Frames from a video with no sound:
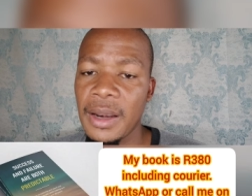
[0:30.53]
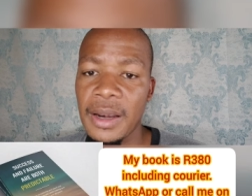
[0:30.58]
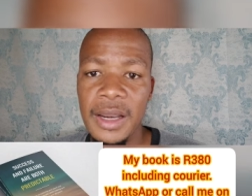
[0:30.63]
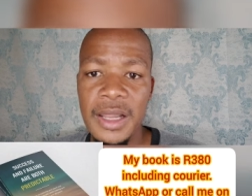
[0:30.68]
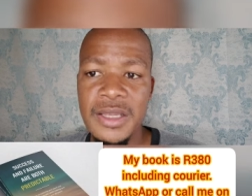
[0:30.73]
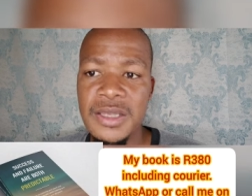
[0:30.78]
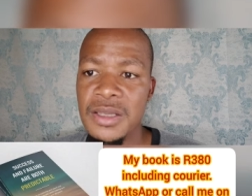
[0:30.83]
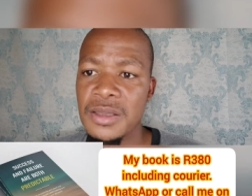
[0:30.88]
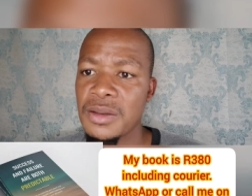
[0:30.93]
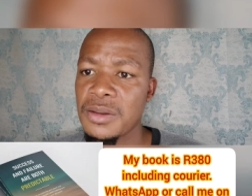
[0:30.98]

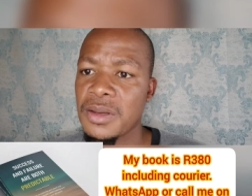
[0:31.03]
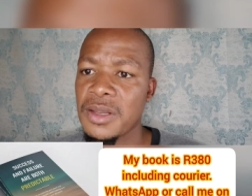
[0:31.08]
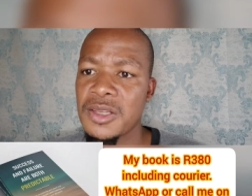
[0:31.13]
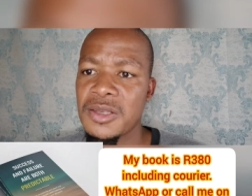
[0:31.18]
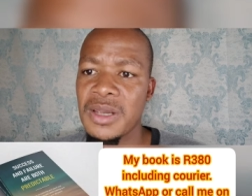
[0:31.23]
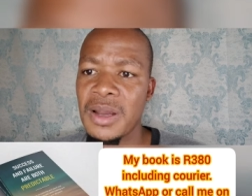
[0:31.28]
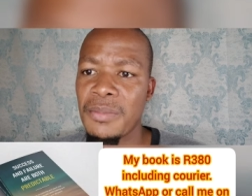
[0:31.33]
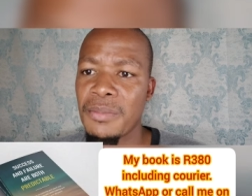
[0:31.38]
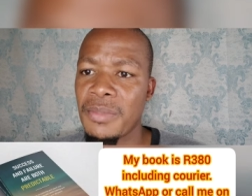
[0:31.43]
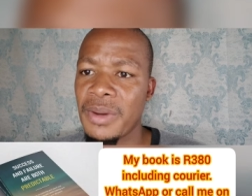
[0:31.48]
Listen to
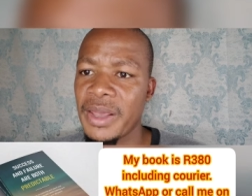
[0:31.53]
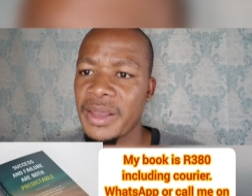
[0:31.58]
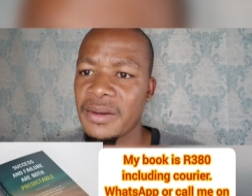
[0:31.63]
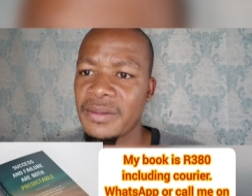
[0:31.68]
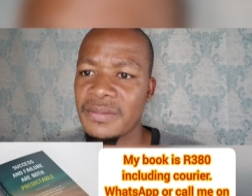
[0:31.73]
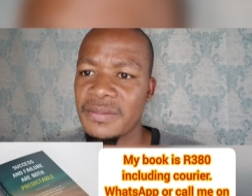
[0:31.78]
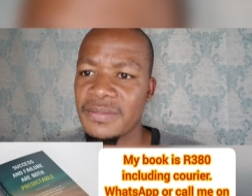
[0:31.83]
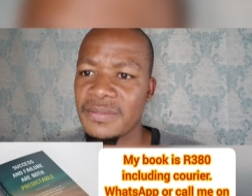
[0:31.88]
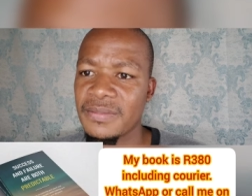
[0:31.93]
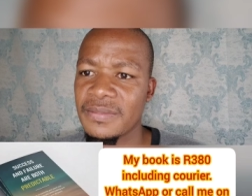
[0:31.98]
this young
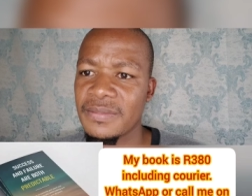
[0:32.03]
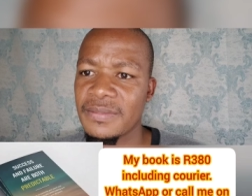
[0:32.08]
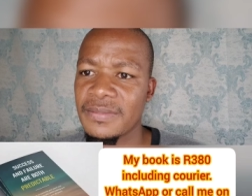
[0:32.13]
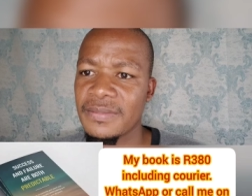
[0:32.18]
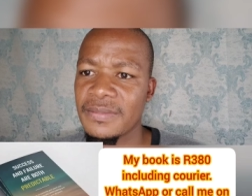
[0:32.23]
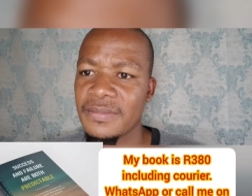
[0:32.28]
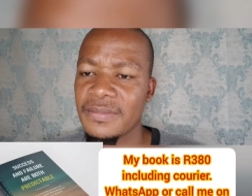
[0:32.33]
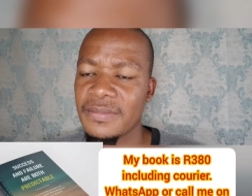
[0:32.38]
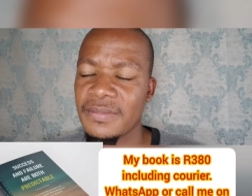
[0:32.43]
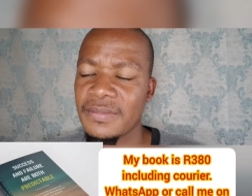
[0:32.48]
man.
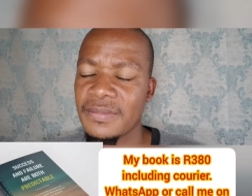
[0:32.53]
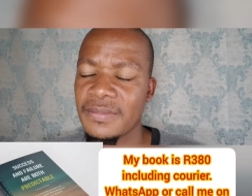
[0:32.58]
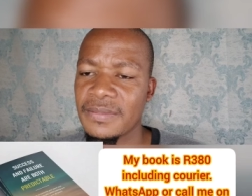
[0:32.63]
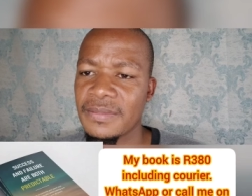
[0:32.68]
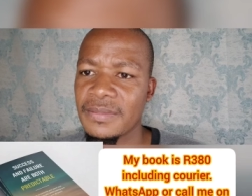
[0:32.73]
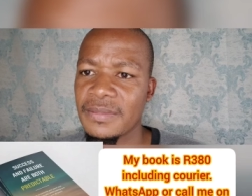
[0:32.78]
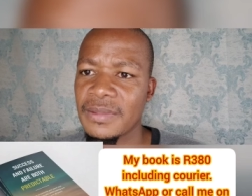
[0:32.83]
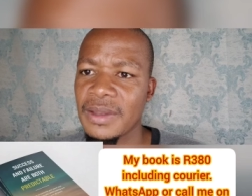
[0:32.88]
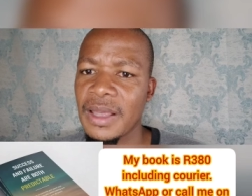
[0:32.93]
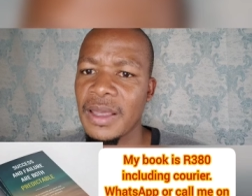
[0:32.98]

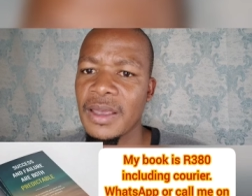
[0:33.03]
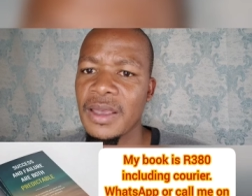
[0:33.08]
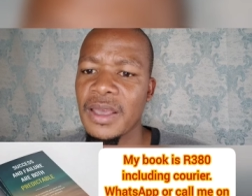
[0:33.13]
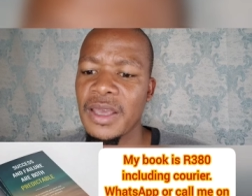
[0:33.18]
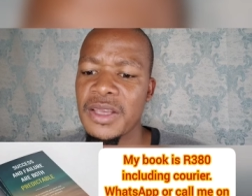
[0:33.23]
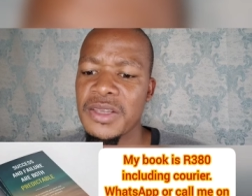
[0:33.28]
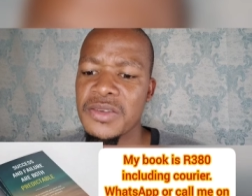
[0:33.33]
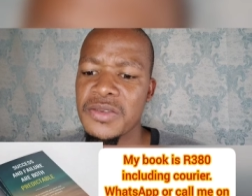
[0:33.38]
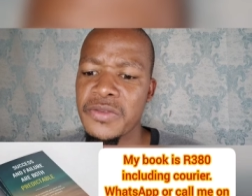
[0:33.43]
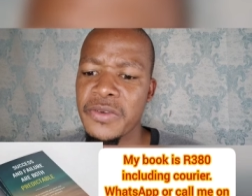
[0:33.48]

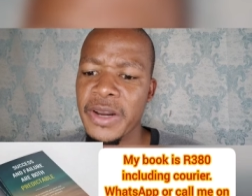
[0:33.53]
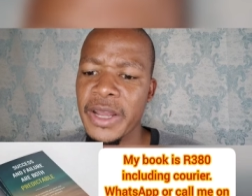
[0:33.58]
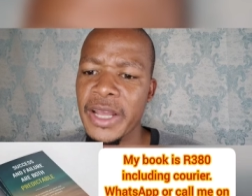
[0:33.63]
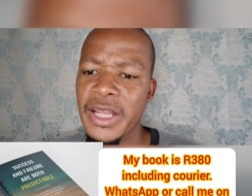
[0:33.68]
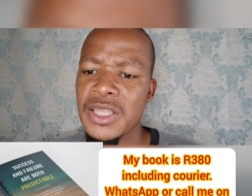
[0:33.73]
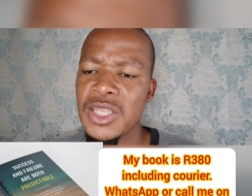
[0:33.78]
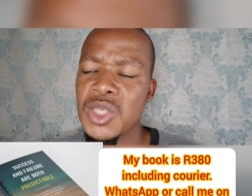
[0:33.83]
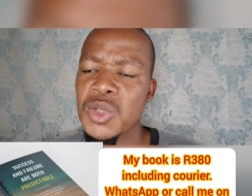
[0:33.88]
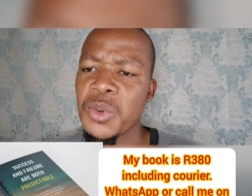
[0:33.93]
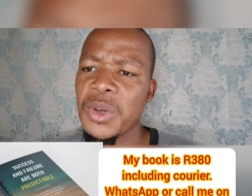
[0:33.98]
His
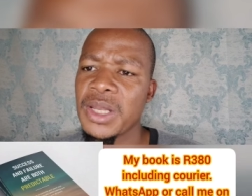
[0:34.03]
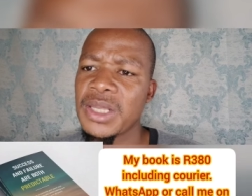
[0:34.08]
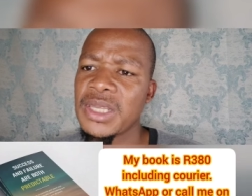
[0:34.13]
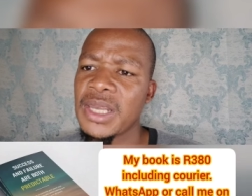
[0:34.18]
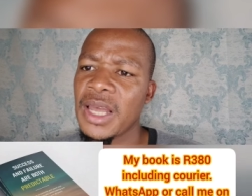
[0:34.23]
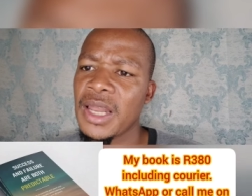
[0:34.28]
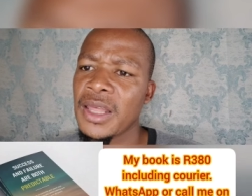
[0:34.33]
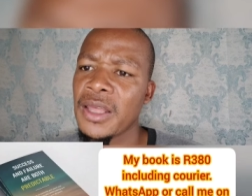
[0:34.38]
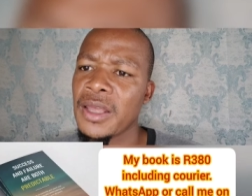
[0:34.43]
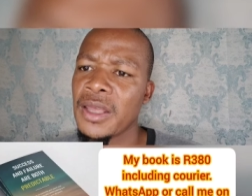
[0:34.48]
friends were
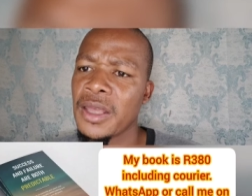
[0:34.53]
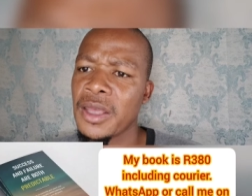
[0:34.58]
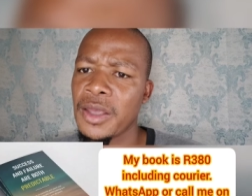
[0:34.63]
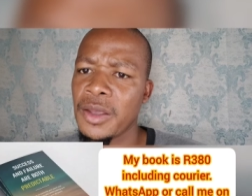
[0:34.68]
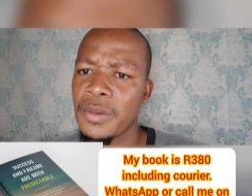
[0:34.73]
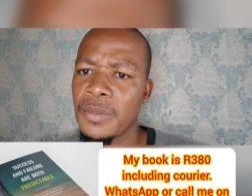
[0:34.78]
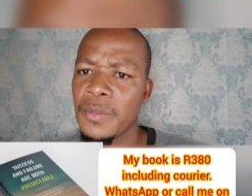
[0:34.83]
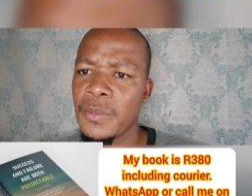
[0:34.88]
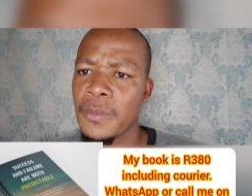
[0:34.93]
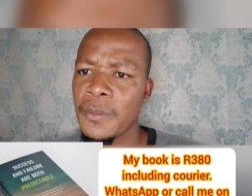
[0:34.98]
telling
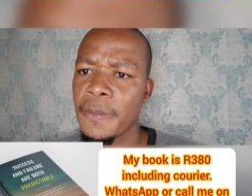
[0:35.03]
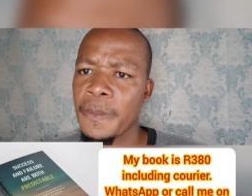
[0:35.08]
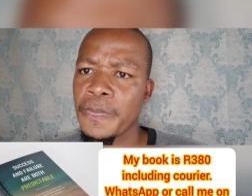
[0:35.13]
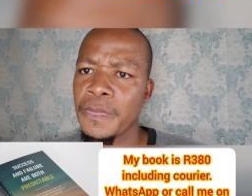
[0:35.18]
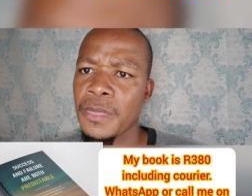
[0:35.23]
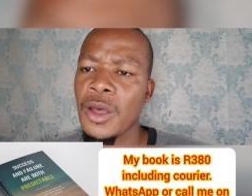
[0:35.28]
him,